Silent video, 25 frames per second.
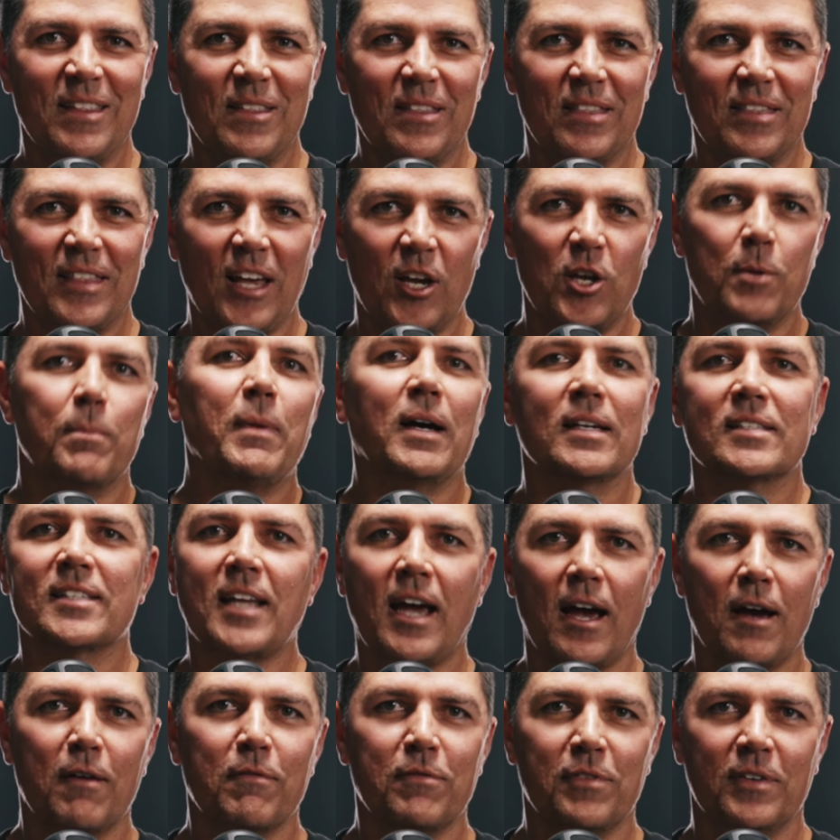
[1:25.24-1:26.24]
that you must
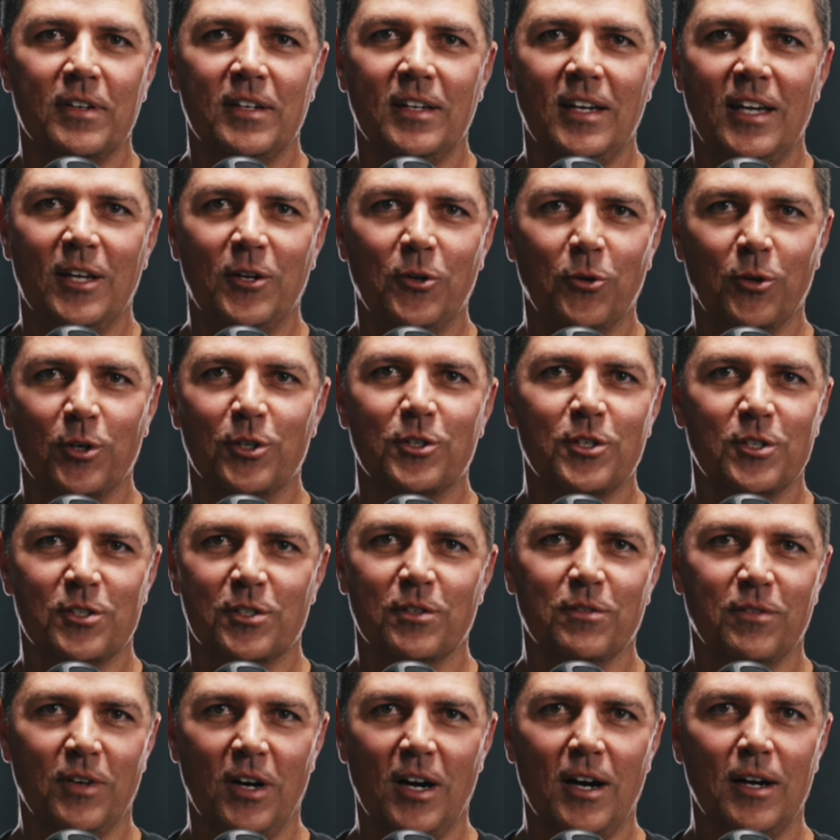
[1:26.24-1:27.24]
have in order to
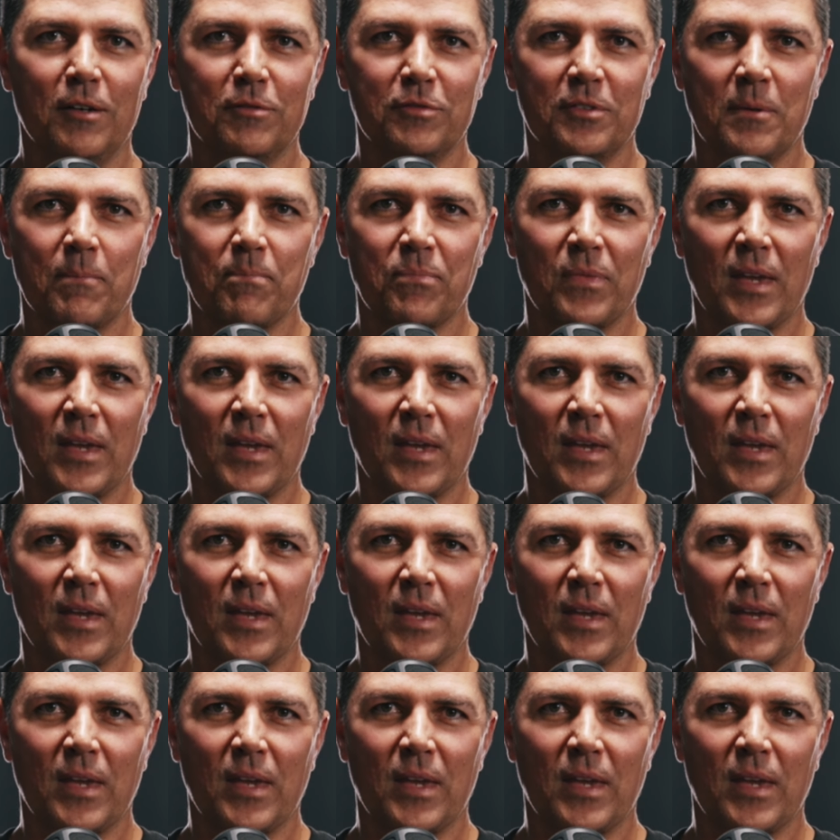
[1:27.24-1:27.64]
survive.